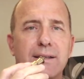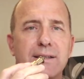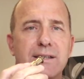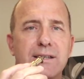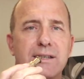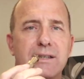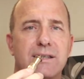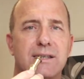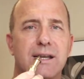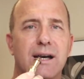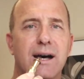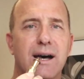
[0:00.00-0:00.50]

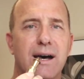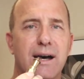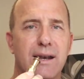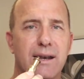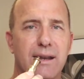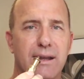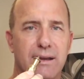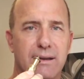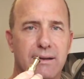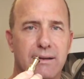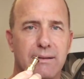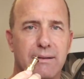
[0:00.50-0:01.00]

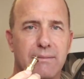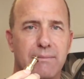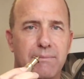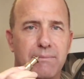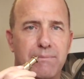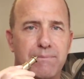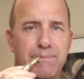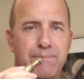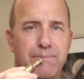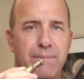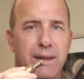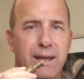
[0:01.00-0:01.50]
stud.
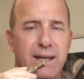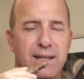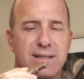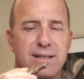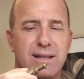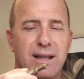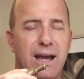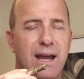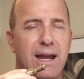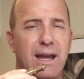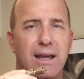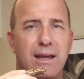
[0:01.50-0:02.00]
It's
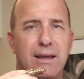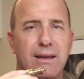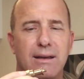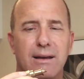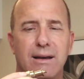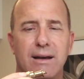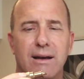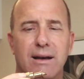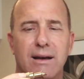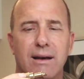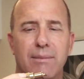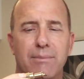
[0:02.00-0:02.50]
like,
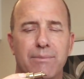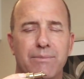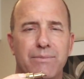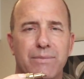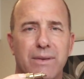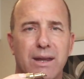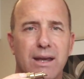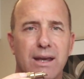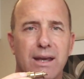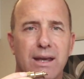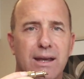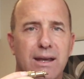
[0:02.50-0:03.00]

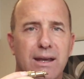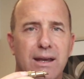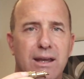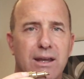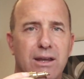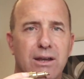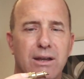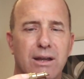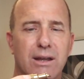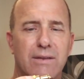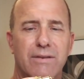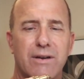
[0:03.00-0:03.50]

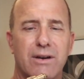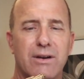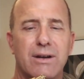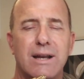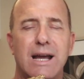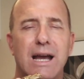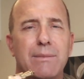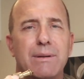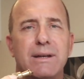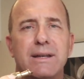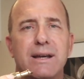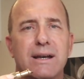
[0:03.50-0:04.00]
they're a
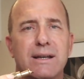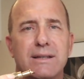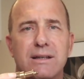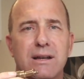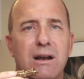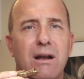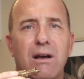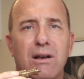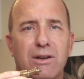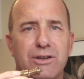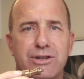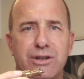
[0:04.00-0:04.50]
dime a dozen
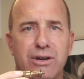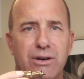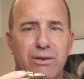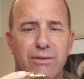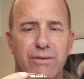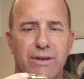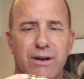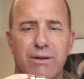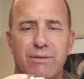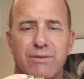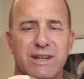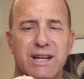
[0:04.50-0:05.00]
also.
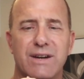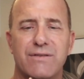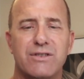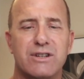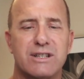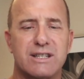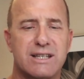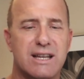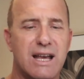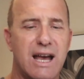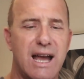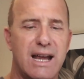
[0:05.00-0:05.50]
They're
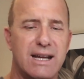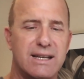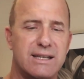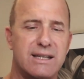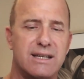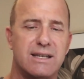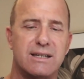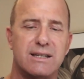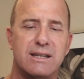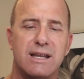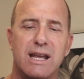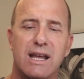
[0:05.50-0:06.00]
different
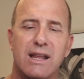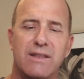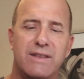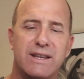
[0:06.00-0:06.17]
sizes.